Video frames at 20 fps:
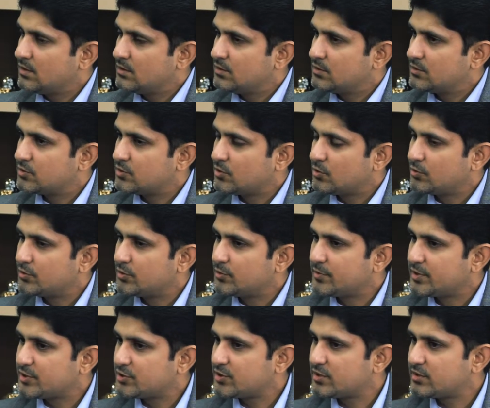So you
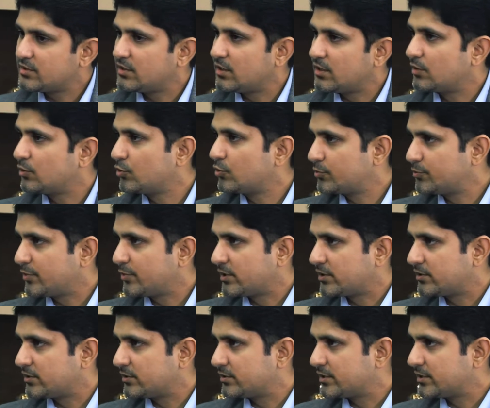mentioned a good
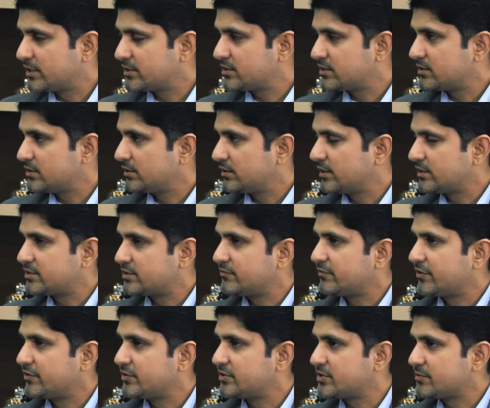partner, that's
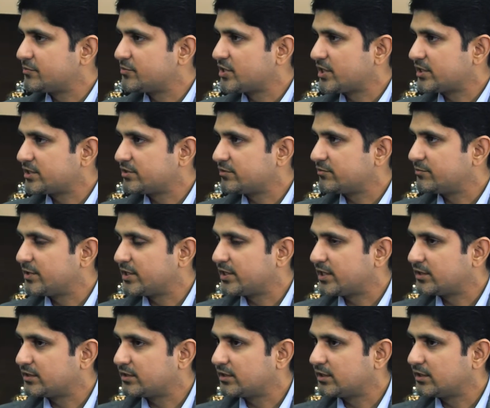very subjective, but
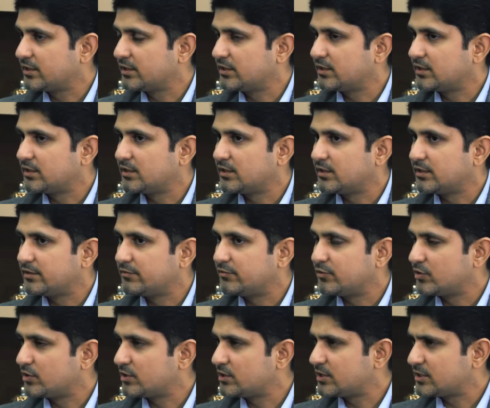I think
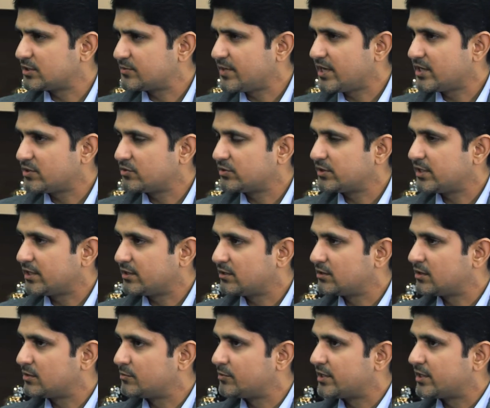if you can expand on that a
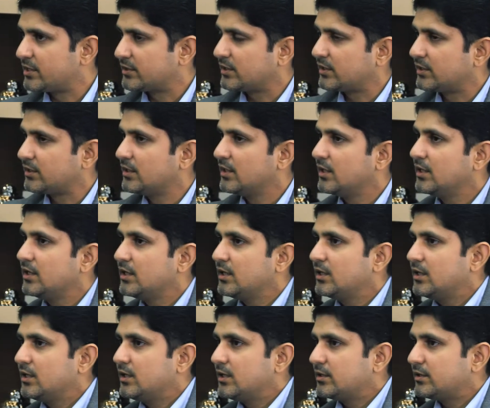little bit, I think
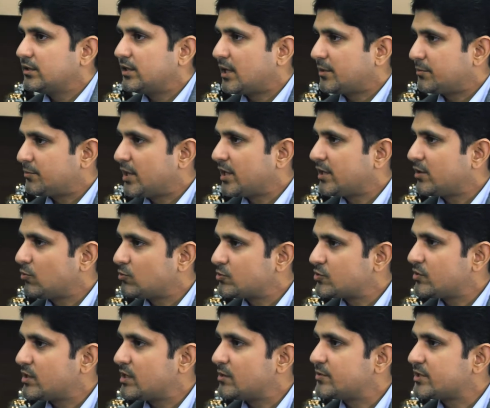that might
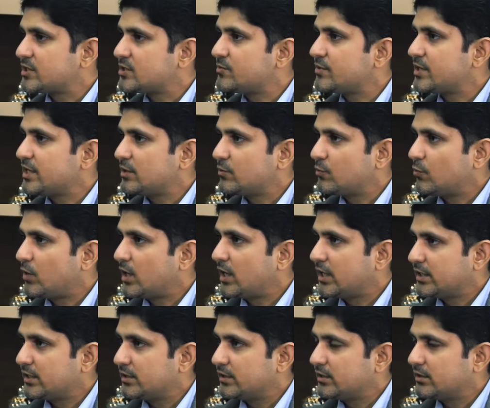also help explain
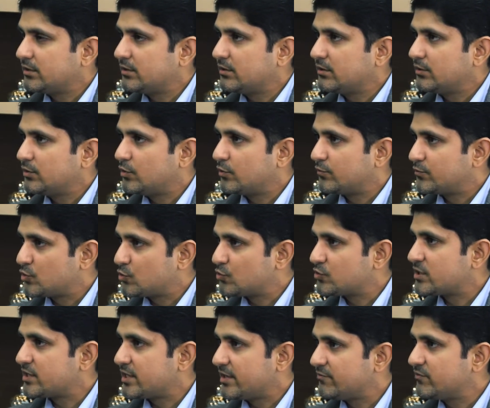why you've
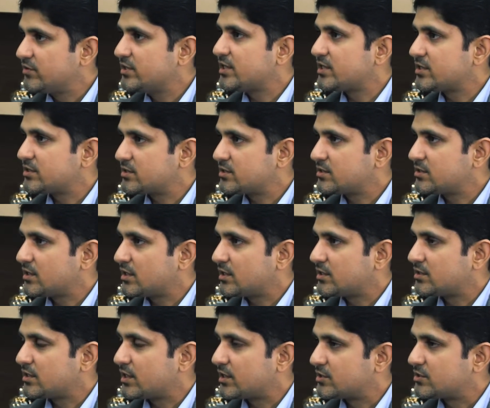chosen MVS
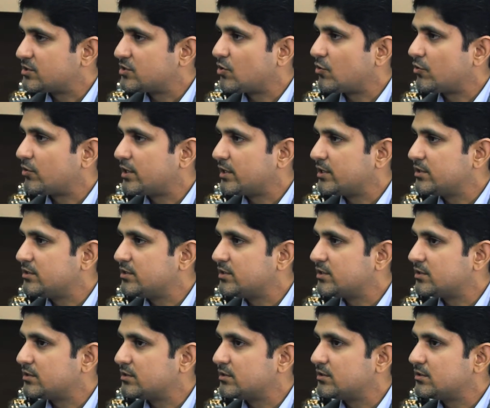as your
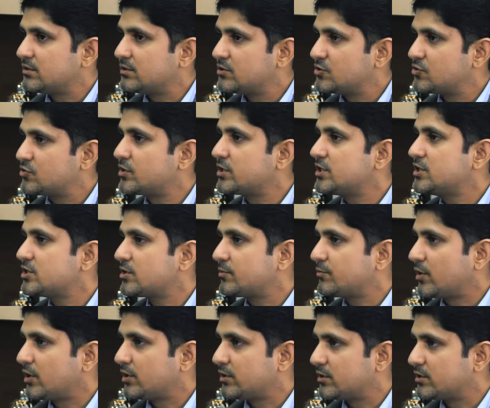Indian
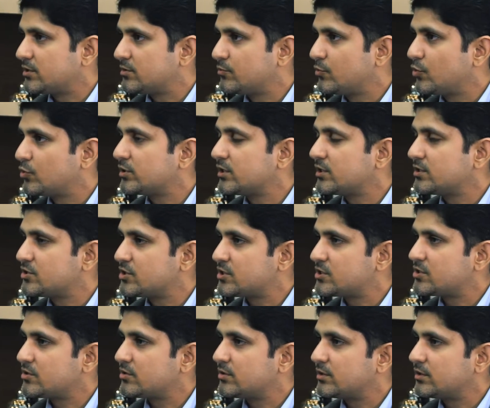strategic partner, more than
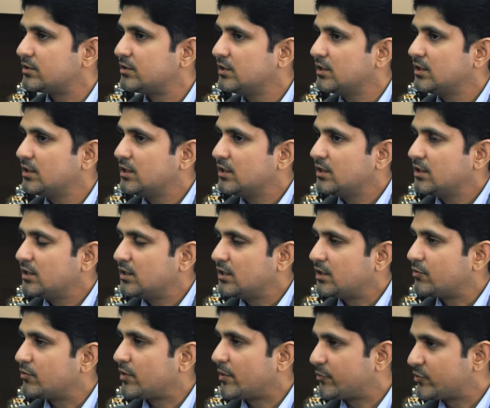just a
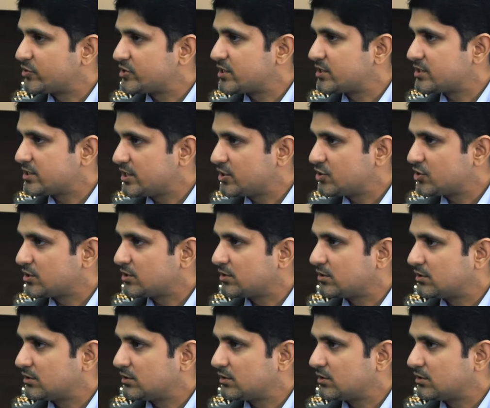representation.